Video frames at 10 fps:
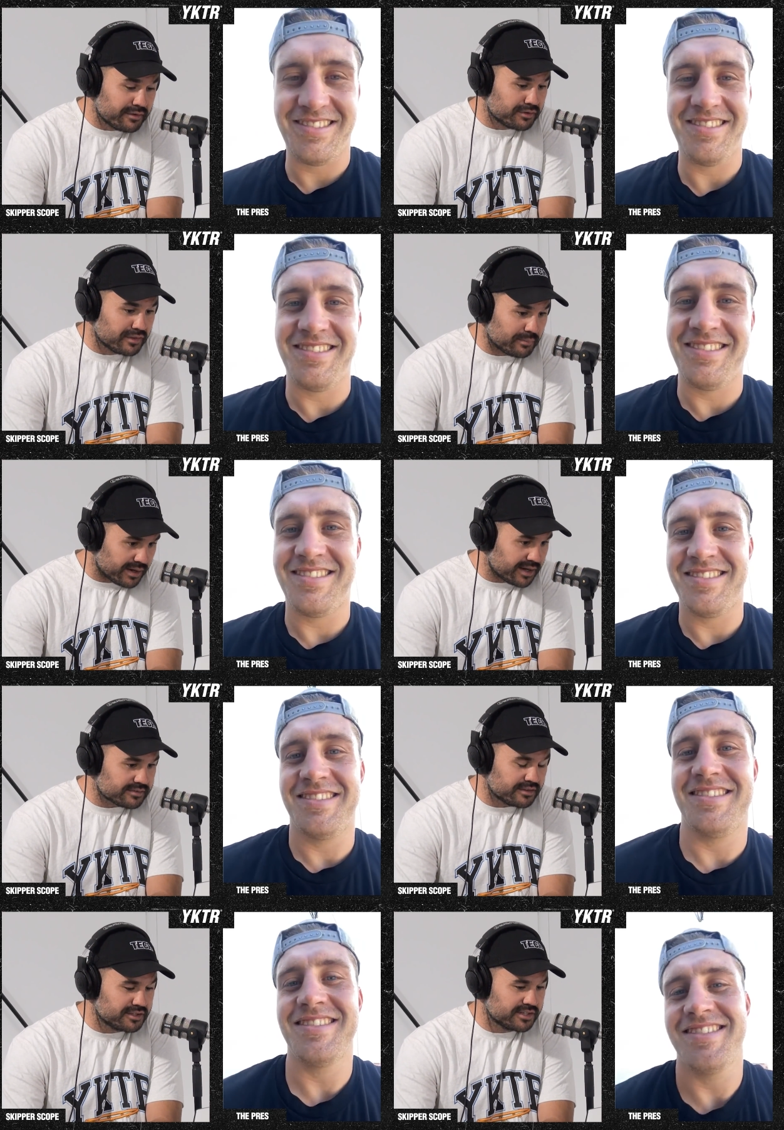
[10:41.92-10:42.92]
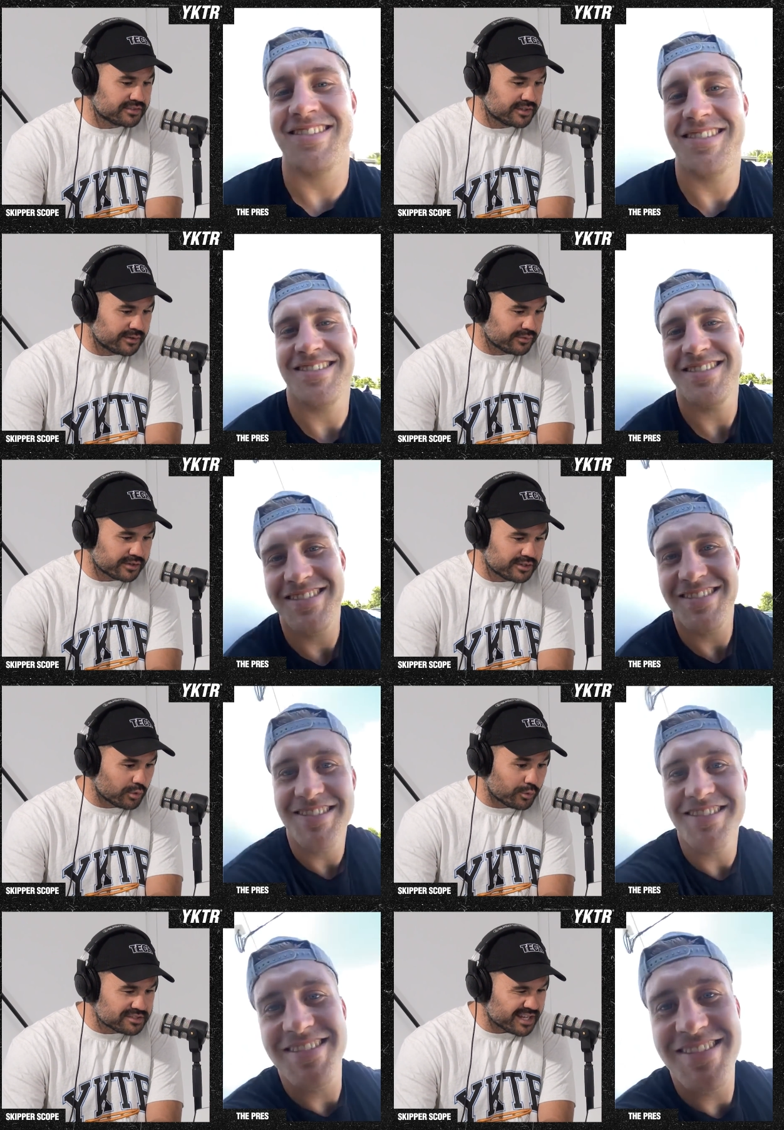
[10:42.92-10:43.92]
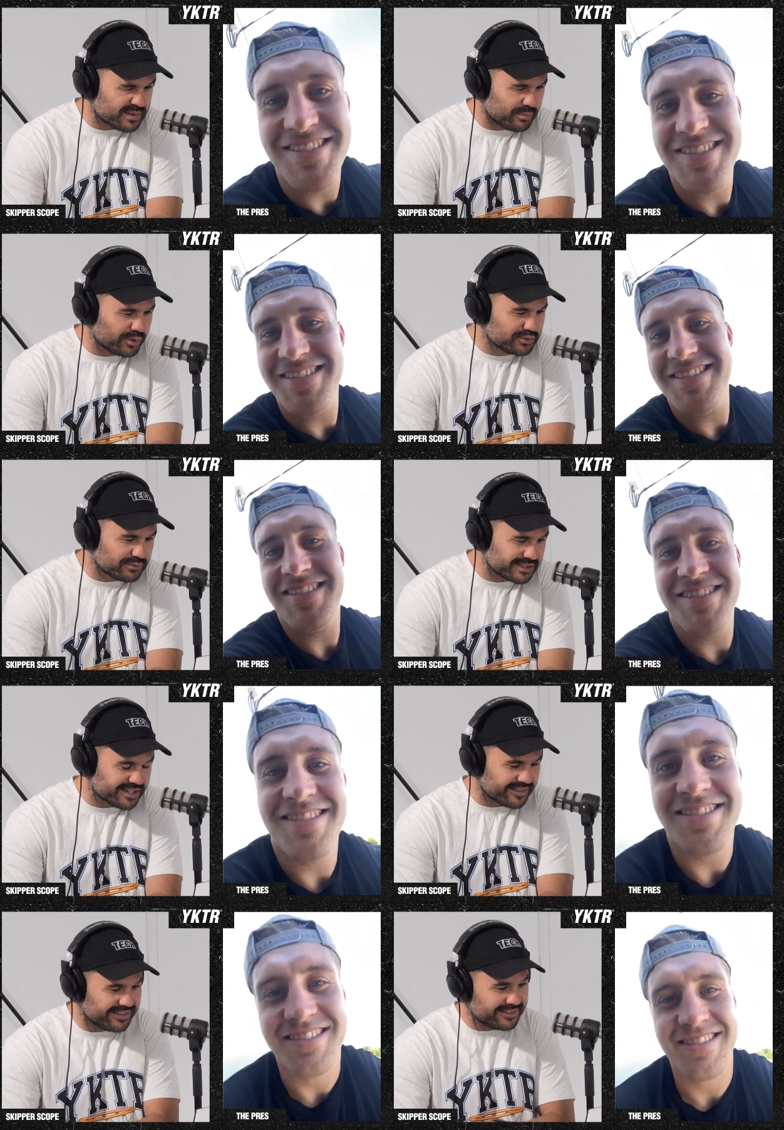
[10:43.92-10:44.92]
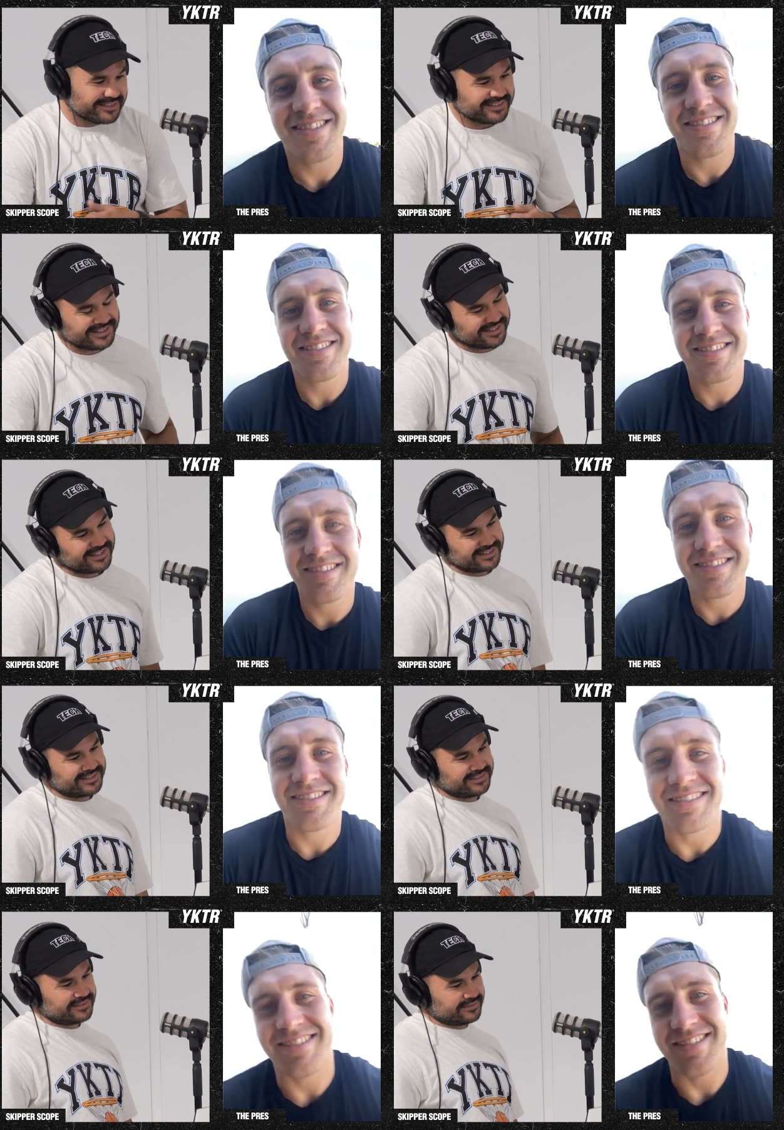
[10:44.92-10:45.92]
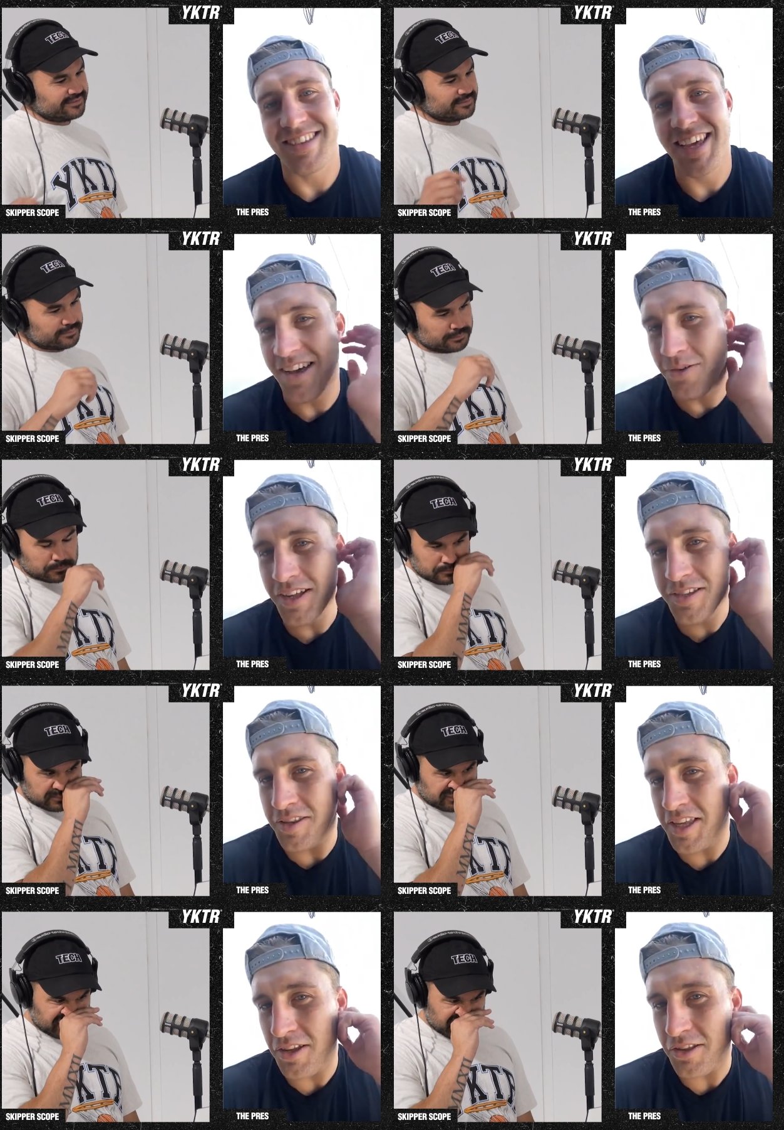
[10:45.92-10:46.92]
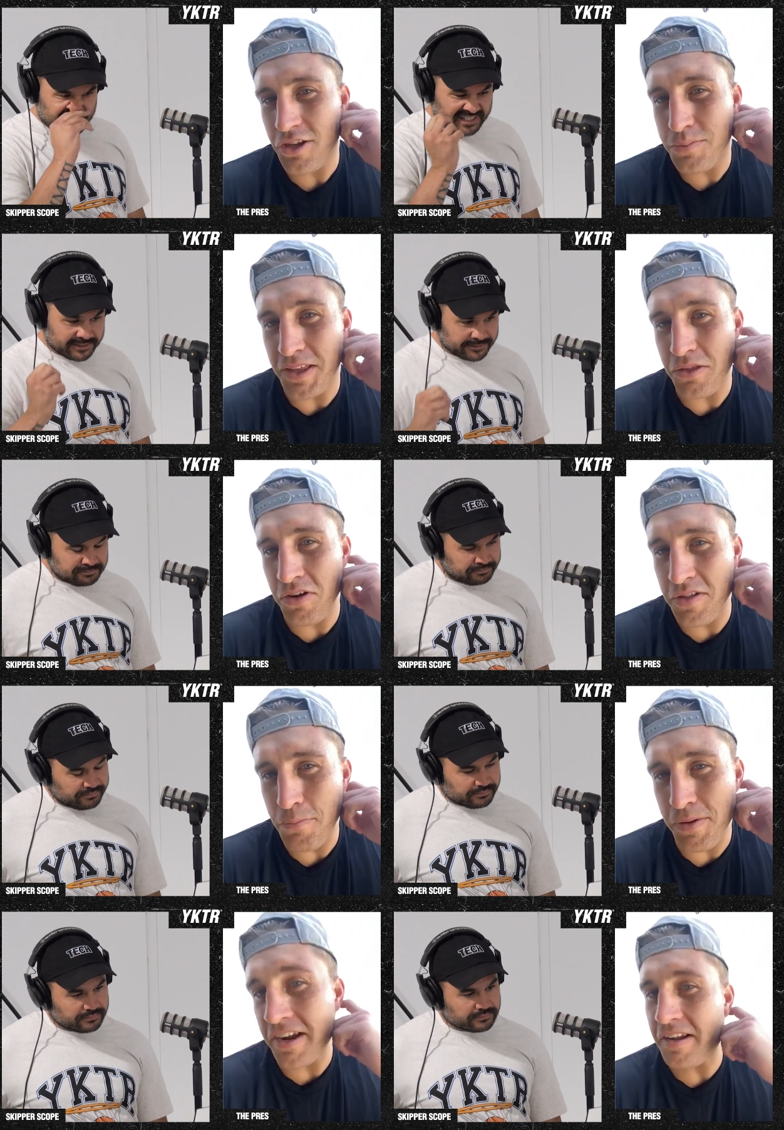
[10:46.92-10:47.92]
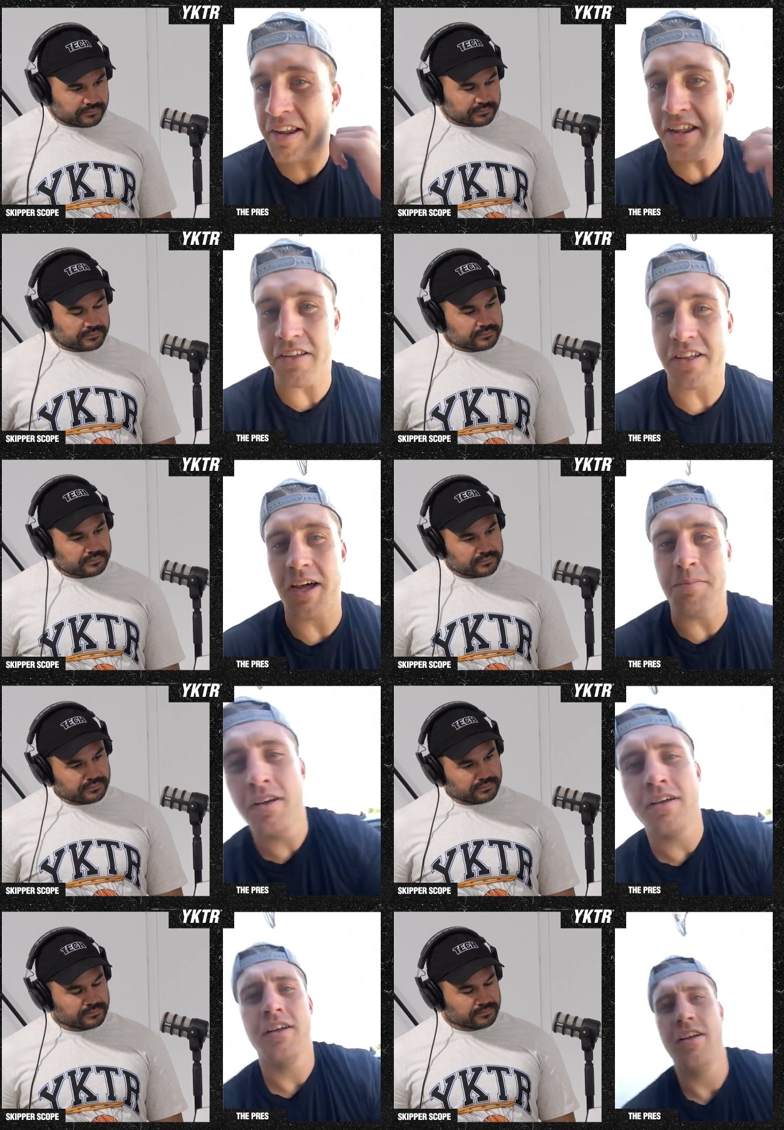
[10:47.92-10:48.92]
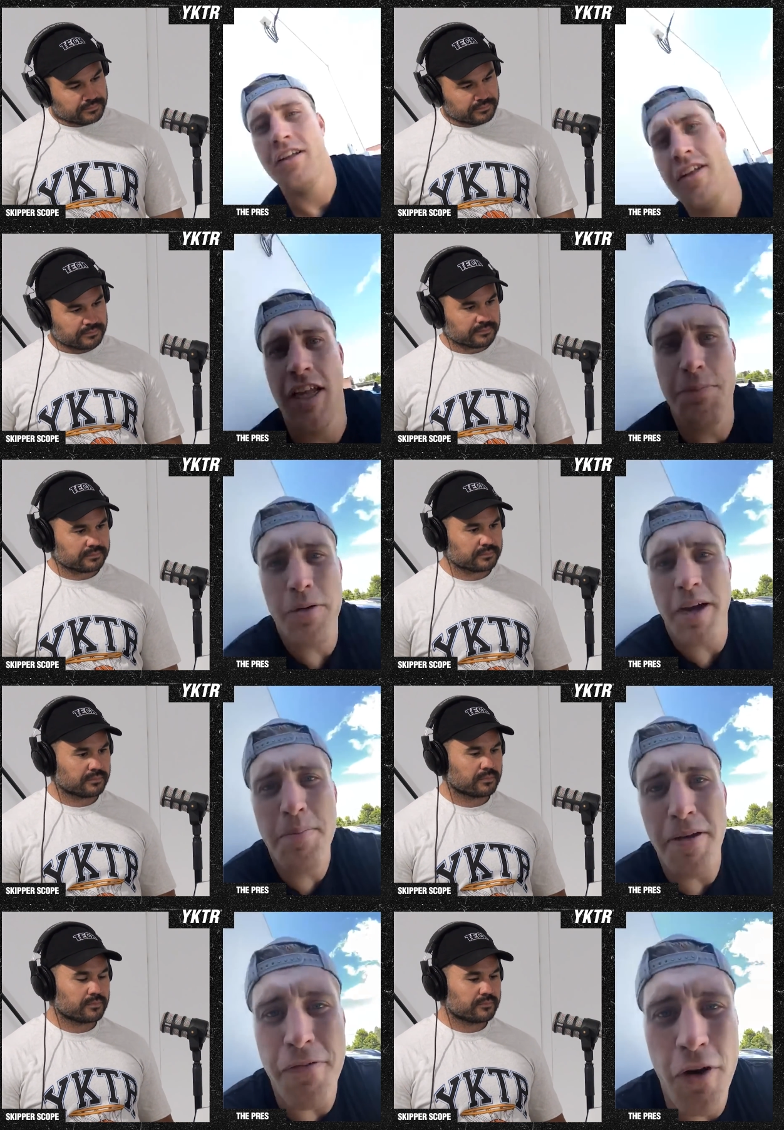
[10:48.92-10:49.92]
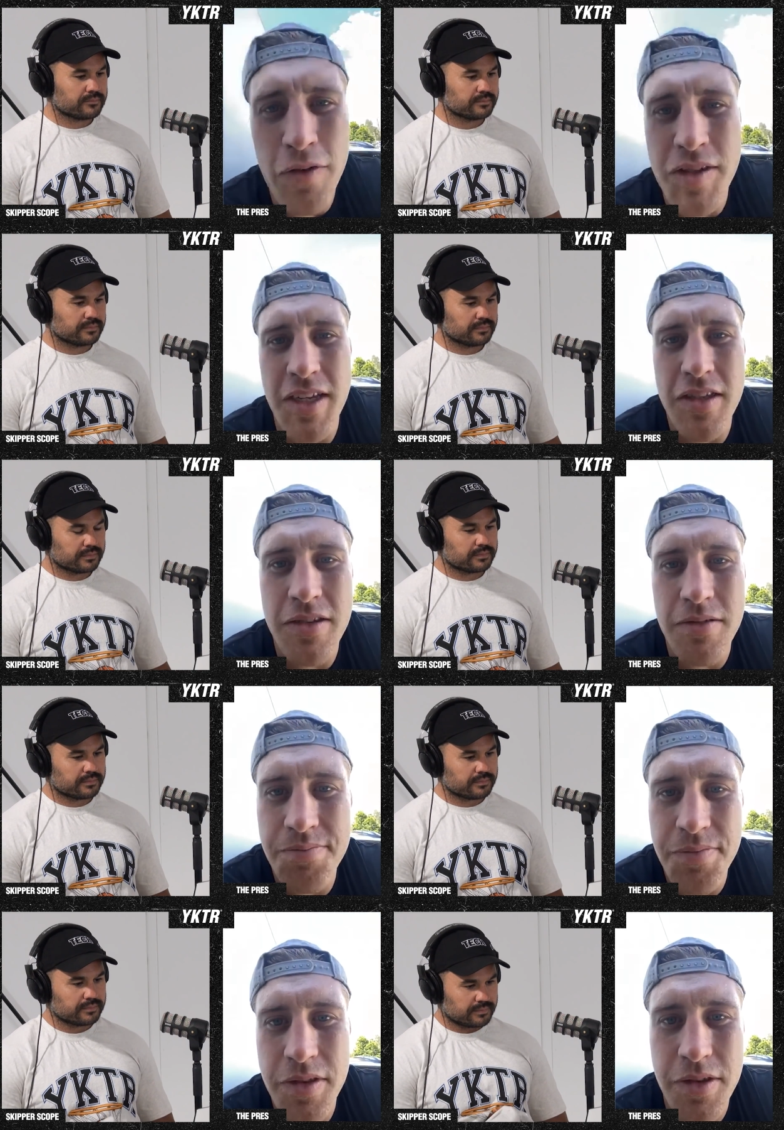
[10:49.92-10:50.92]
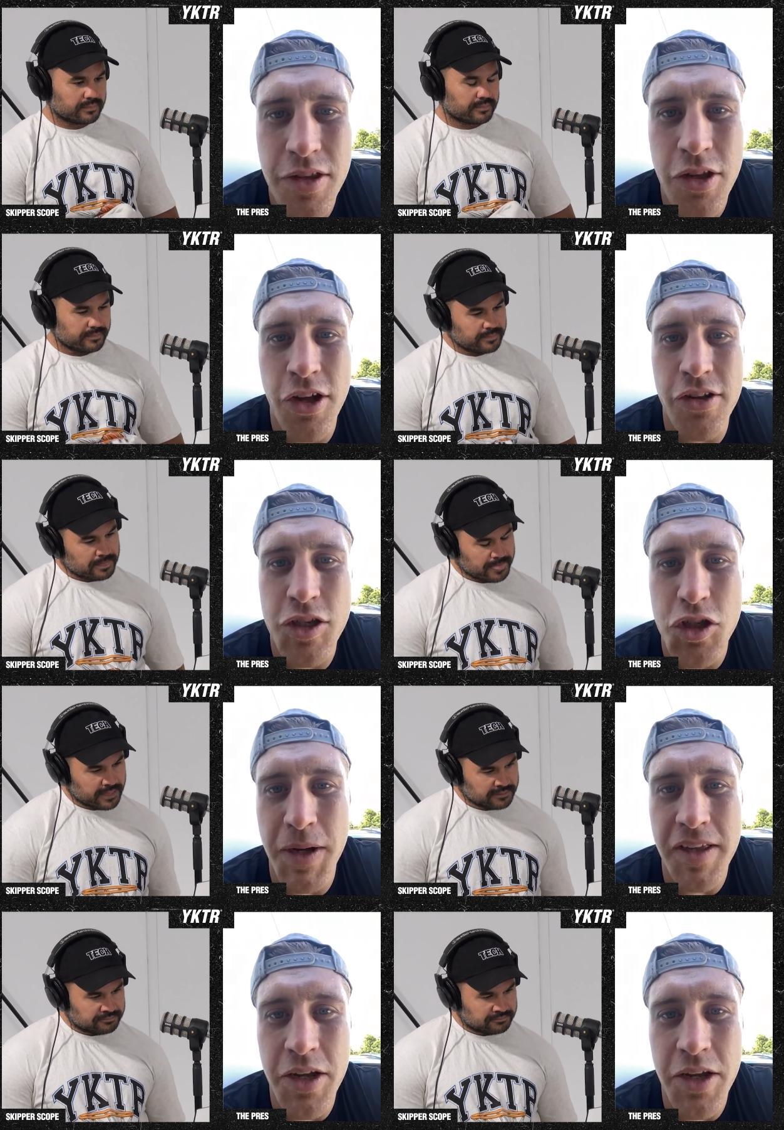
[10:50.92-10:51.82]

Speaker 1: even in the past, and then yourself. Like he's always taking points off each other.
Speaker 2: Yeah, well, that's the thing. Like those big three, they're playing at any other club. They probably have about five or six to no disrespect to